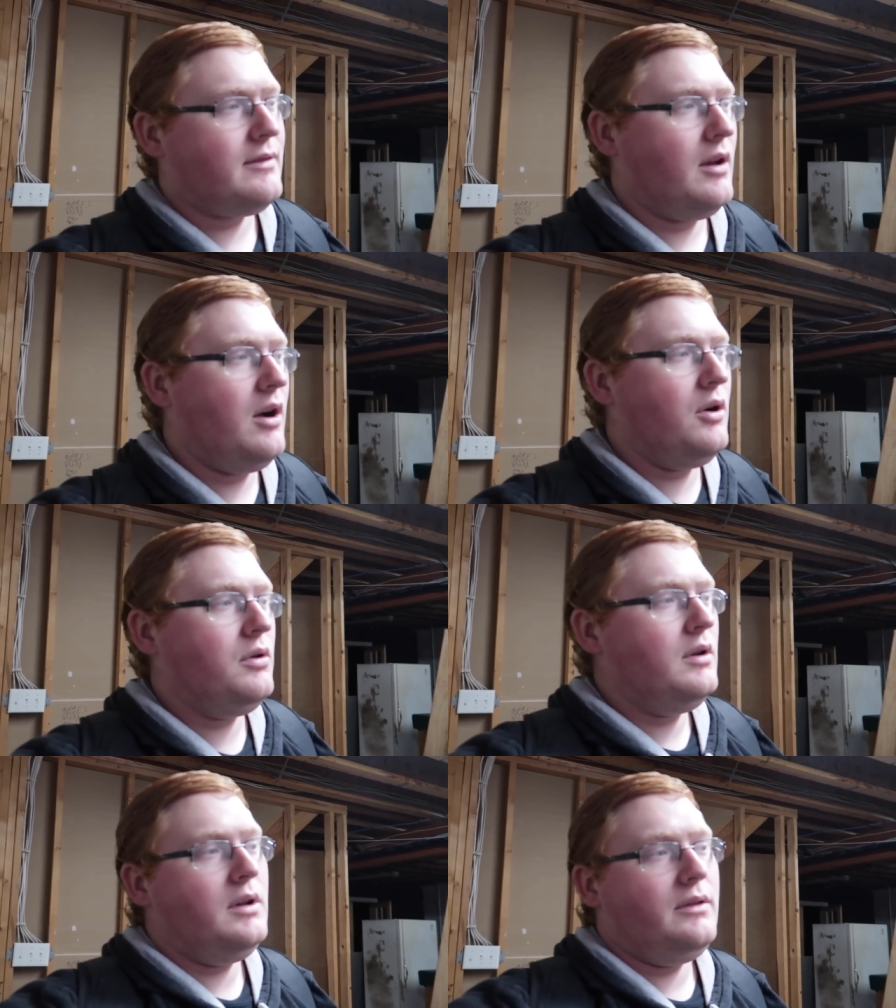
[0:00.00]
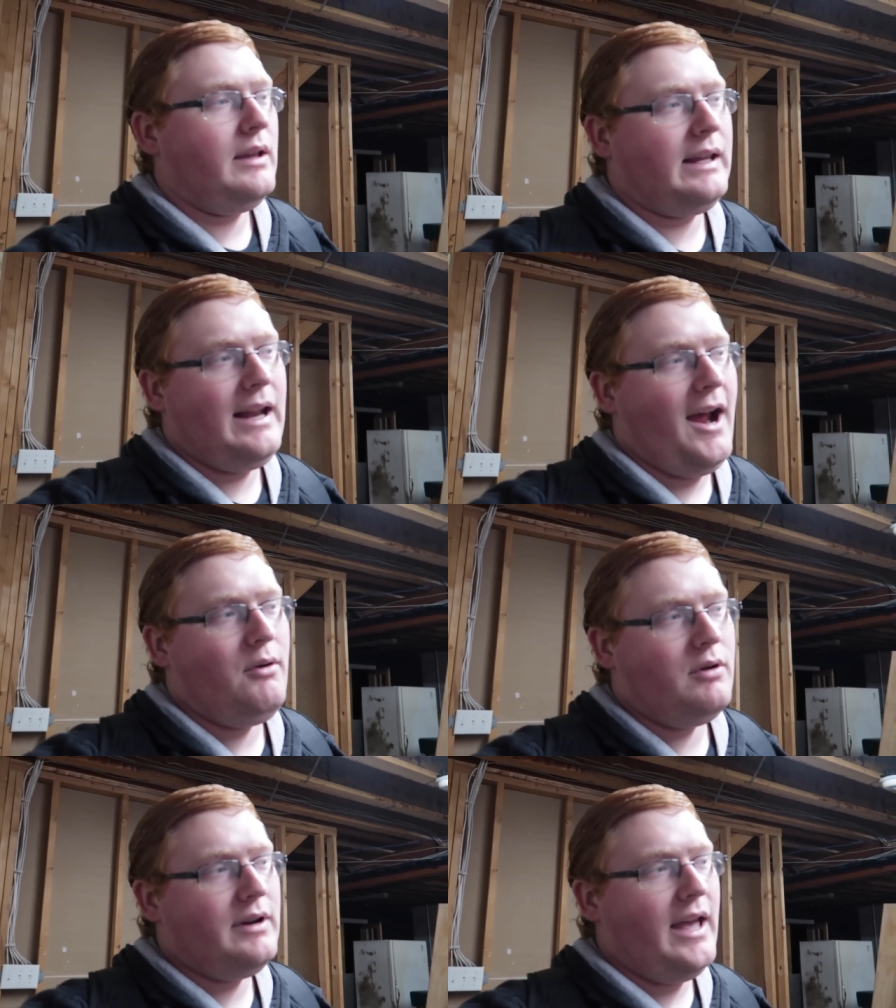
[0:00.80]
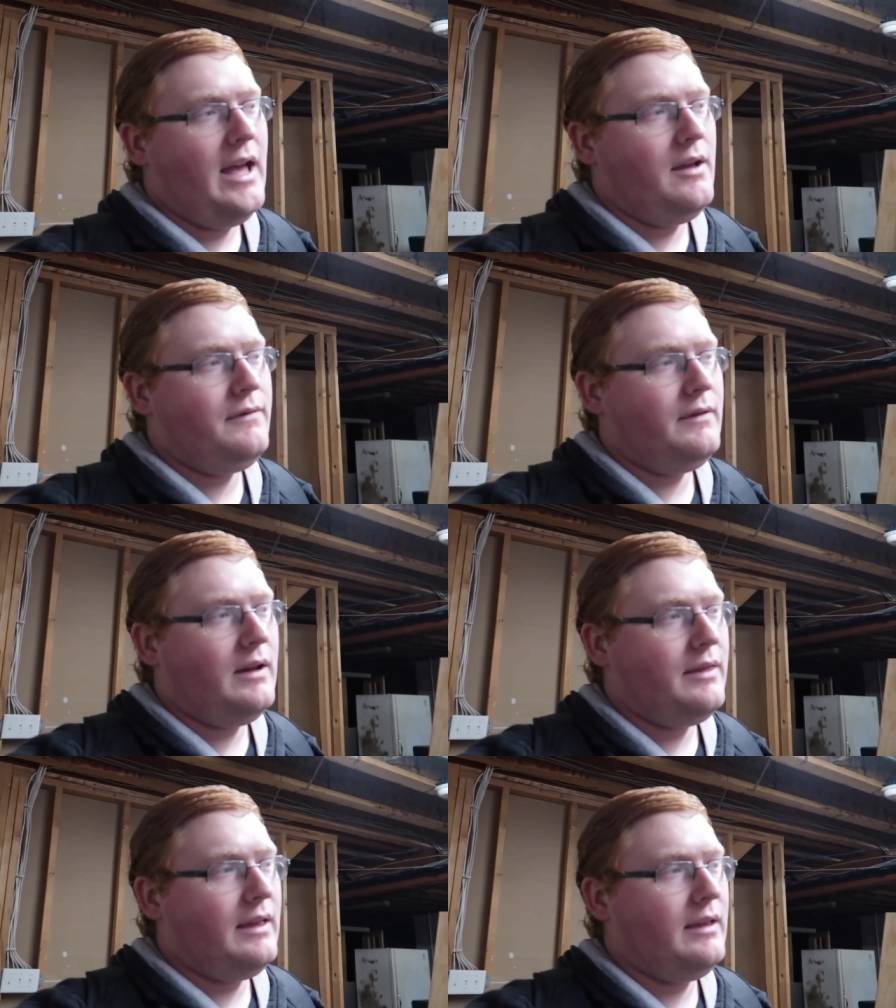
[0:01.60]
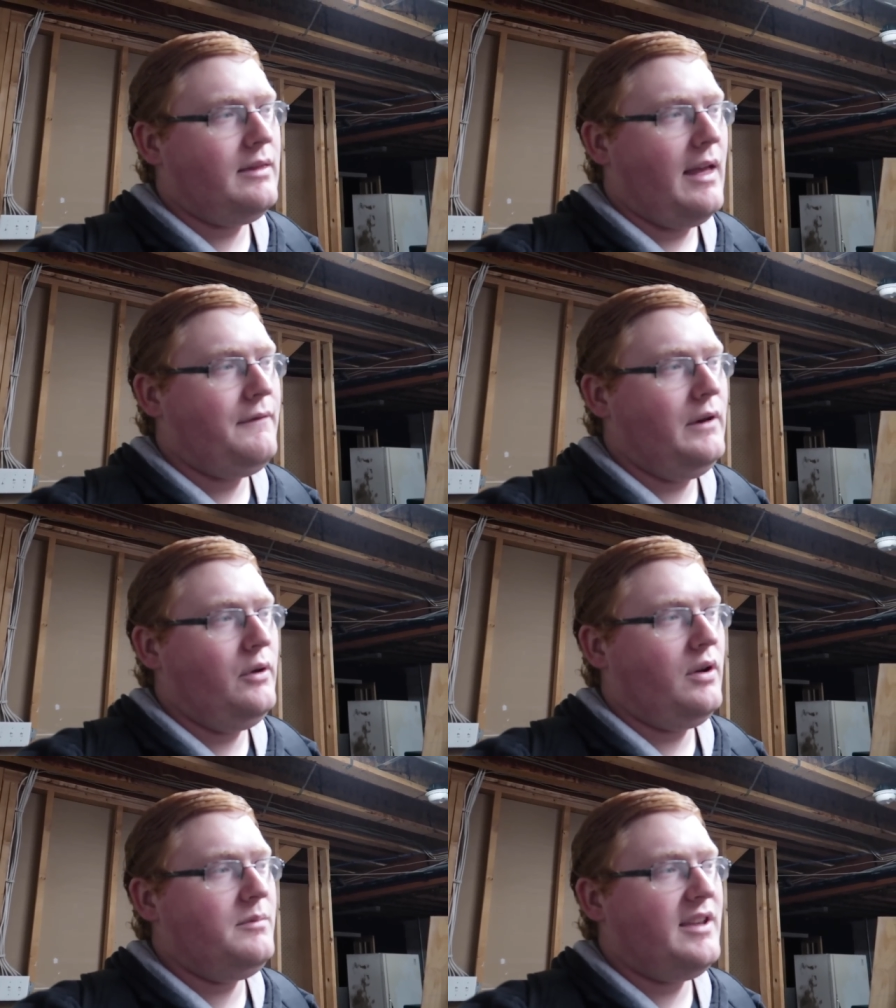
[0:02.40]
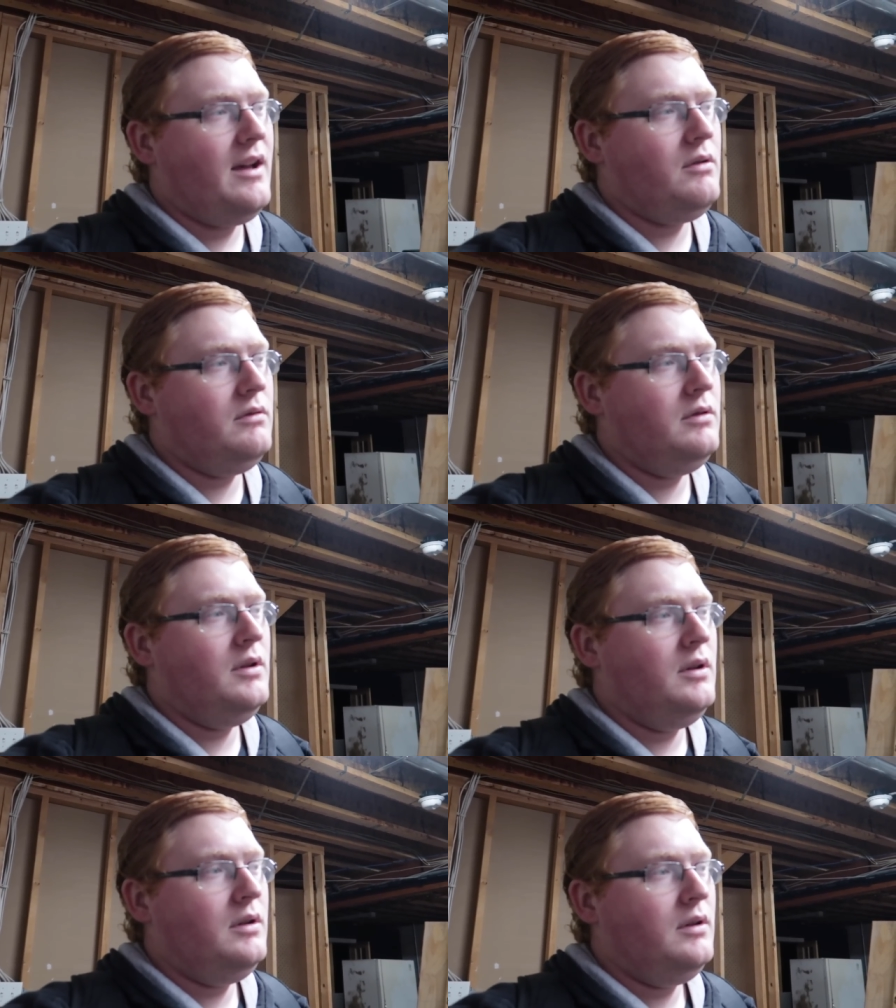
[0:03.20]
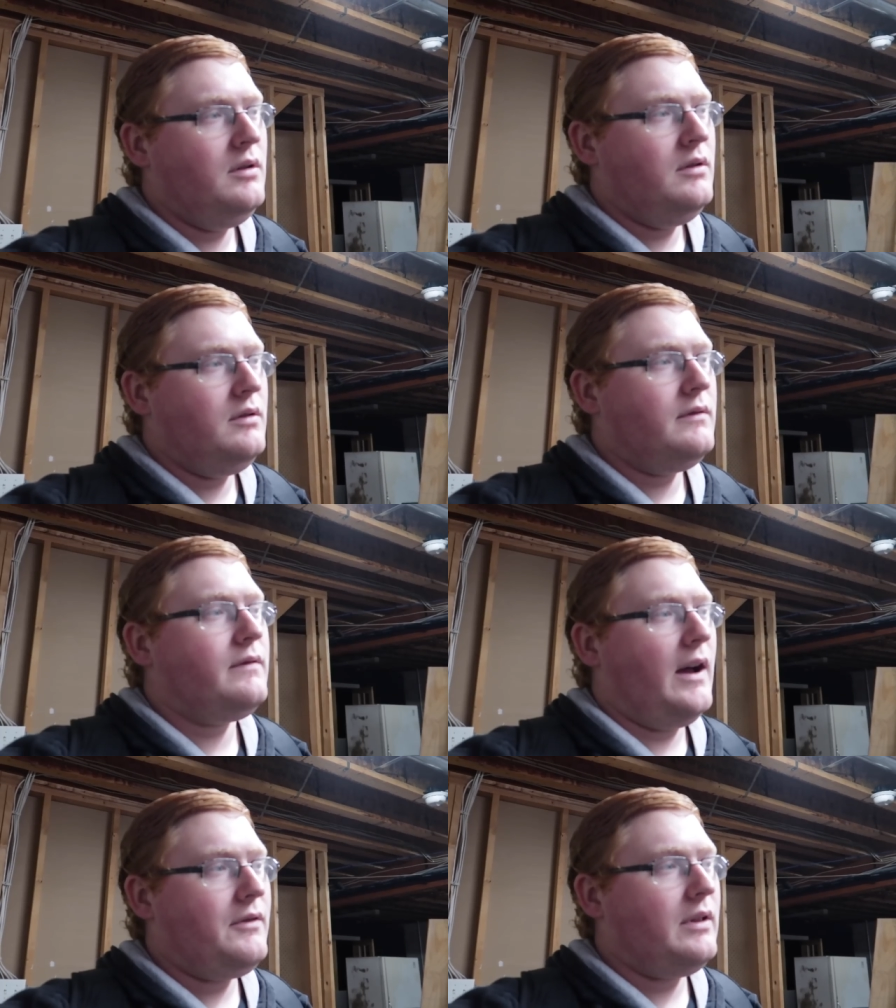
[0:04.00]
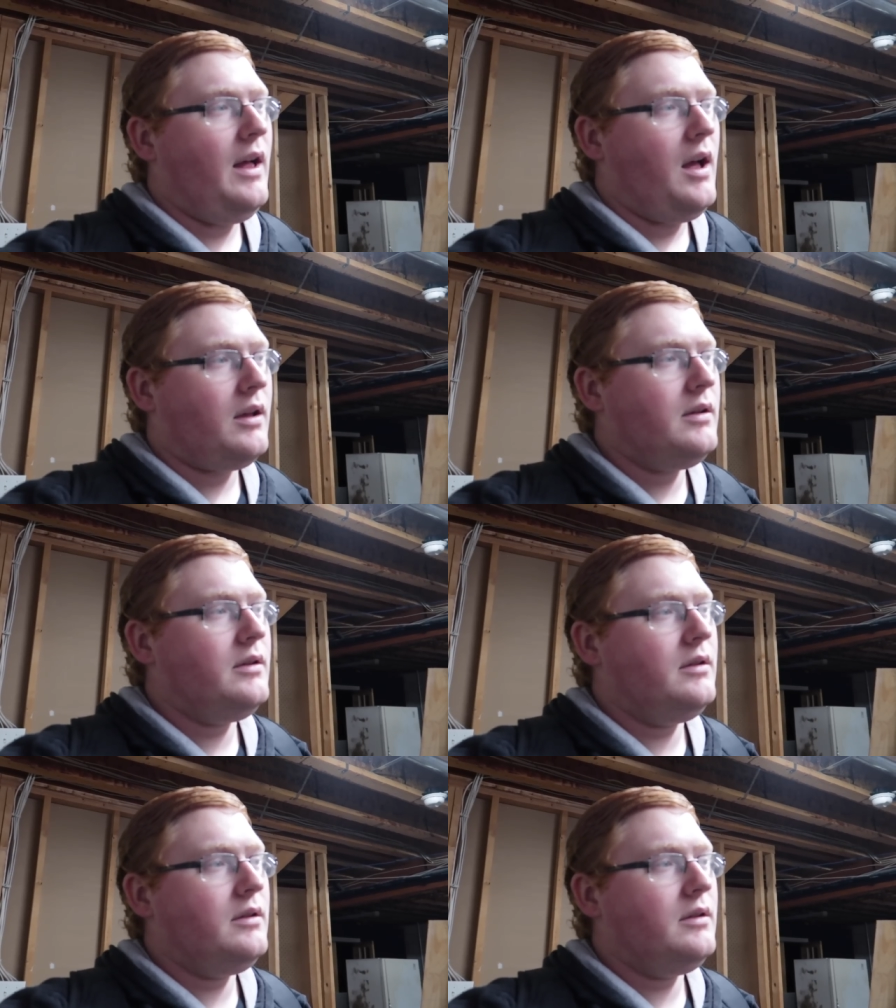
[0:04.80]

So like an hour and a half, I think that video comes out. Five. Five o'clock.